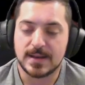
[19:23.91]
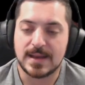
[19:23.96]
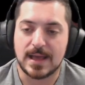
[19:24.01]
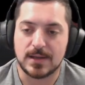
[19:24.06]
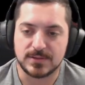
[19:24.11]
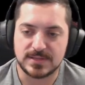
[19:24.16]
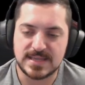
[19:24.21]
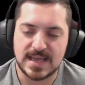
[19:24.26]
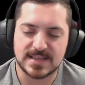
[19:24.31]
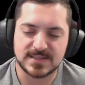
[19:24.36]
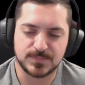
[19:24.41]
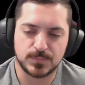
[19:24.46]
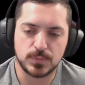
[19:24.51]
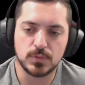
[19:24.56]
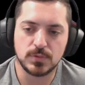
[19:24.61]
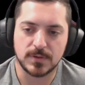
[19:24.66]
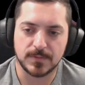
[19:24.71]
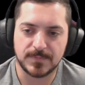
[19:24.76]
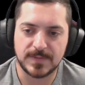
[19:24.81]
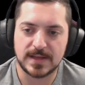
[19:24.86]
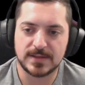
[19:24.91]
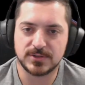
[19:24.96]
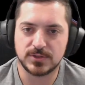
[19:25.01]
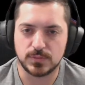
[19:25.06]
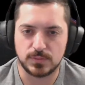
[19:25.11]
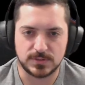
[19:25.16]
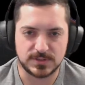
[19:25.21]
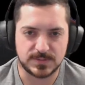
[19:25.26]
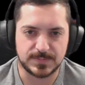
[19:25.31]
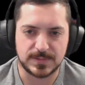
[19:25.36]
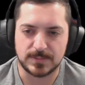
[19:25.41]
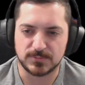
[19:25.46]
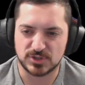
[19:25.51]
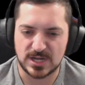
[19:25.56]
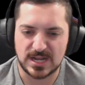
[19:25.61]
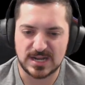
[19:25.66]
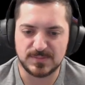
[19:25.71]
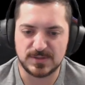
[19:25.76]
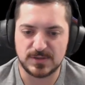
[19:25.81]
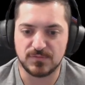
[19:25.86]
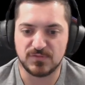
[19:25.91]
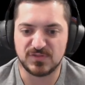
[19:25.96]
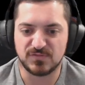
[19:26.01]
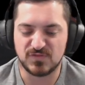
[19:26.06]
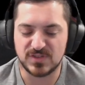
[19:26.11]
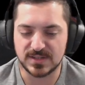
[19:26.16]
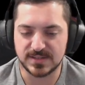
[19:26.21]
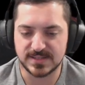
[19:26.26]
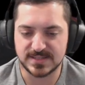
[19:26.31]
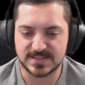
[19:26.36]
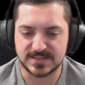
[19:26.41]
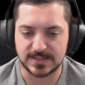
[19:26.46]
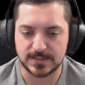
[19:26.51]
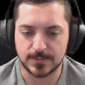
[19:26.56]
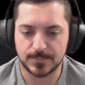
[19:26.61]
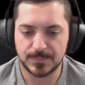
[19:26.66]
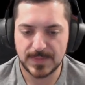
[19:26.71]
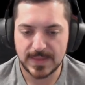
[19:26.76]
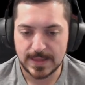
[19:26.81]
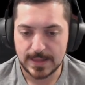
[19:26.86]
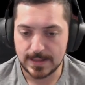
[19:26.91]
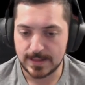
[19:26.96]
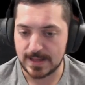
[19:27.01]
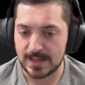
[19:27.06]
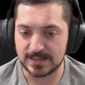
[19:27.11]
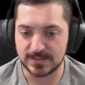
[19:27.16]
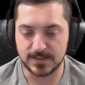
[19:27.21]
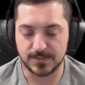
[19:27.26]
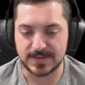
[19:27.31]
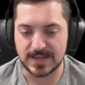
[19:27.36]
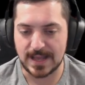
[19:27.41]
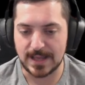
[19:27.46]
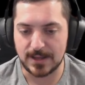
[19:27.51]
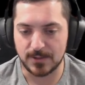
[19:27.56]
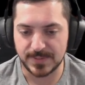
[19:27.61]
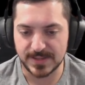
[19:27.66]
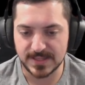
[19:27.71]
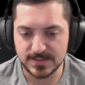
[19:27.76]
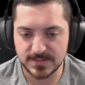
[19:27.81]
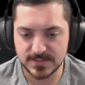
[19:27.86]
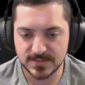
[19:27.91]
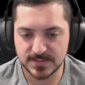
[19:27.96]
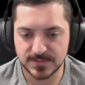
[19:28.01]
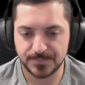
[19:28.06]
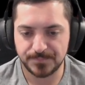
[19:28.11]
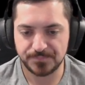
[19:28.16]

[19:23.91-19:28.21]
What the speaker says: Now, yes, Puka fell to us, but I'm trying to be realistic. I love Kyle Pitts.